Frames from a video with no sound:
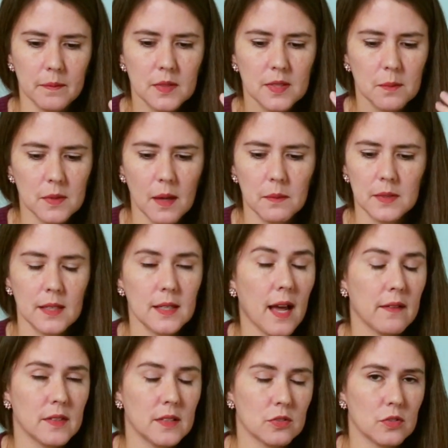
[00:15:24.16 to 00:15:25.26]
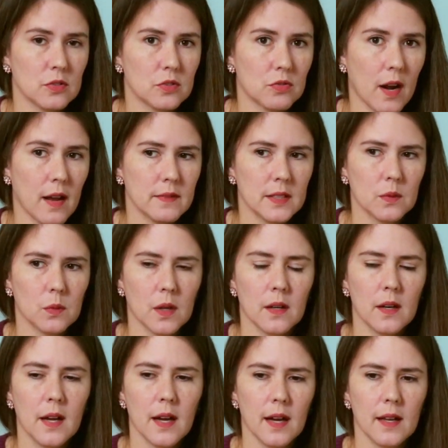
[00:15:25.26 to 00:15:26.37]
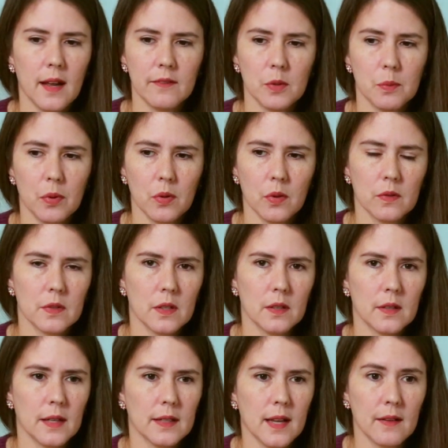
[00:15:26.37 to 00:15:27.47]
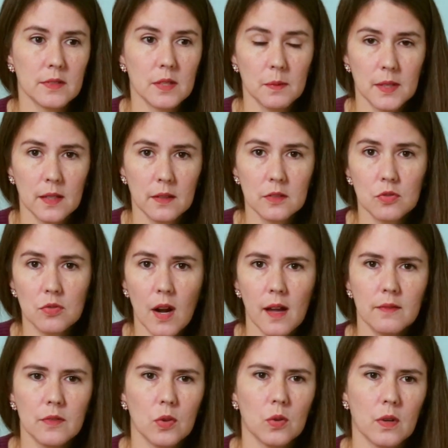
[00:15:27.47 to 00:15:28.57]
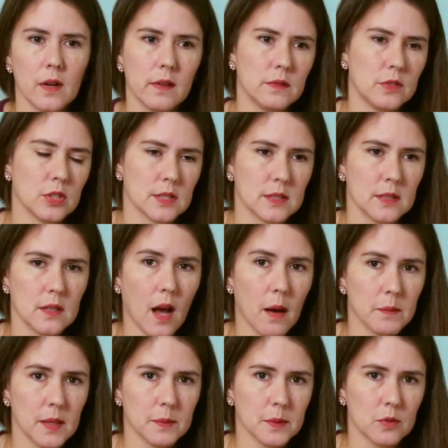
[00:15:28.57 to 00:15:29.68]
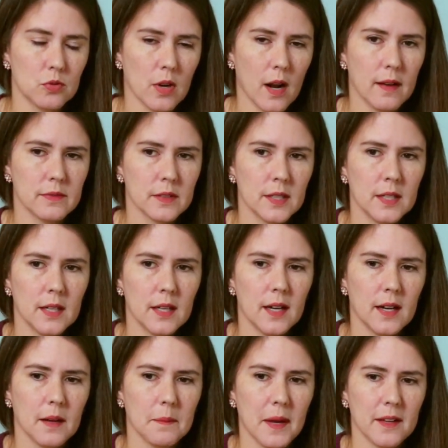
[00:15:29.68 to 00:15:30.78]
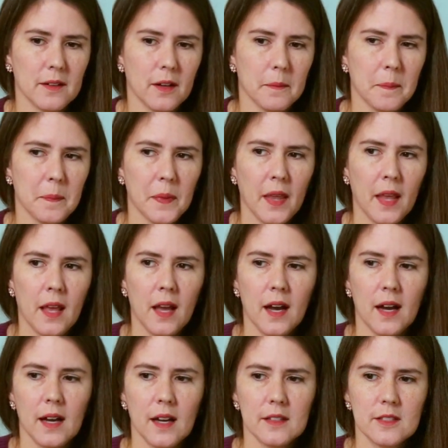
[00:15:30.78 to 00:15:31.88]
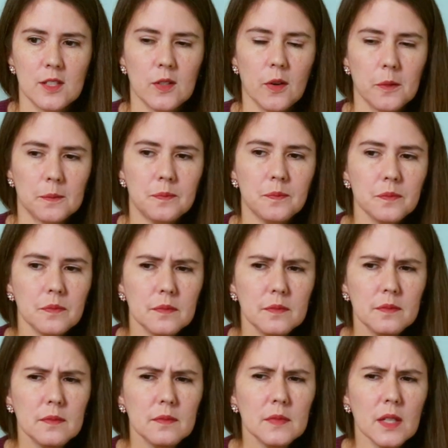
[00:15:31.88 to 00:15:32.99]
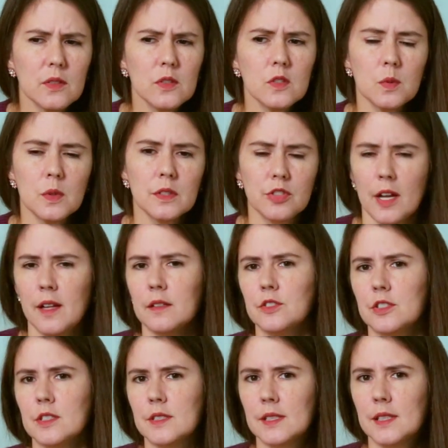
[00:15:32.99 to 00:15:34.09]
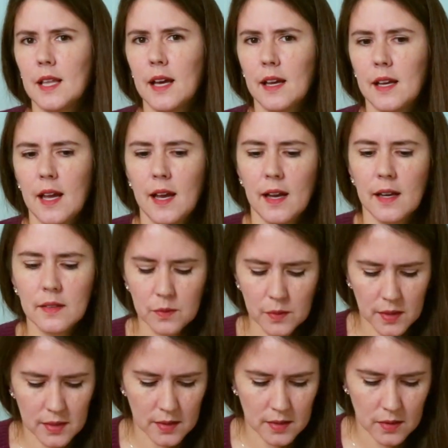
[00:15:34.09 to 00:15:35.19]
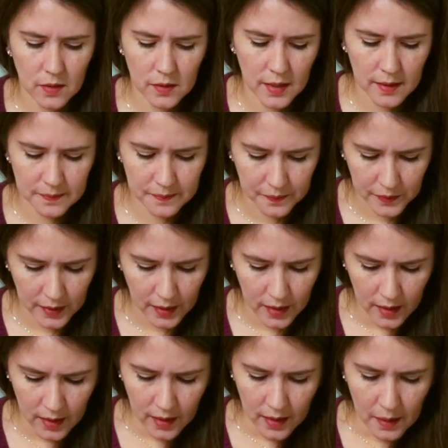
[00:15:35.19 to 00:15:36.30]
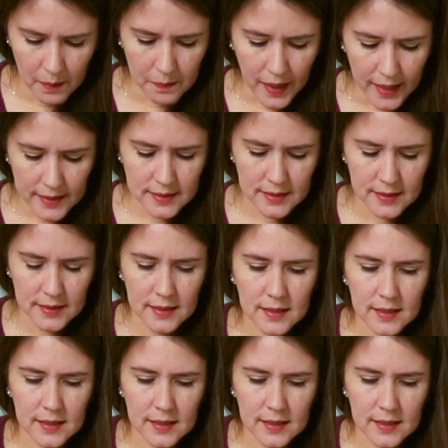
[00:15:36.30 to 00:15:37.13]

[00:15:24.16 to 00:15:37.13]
sometimes I'd have issues driving where I'd have to pull over and have somebody else drive, or I would just not be able to drive at all. So those were challenges that I had with the dystonia. But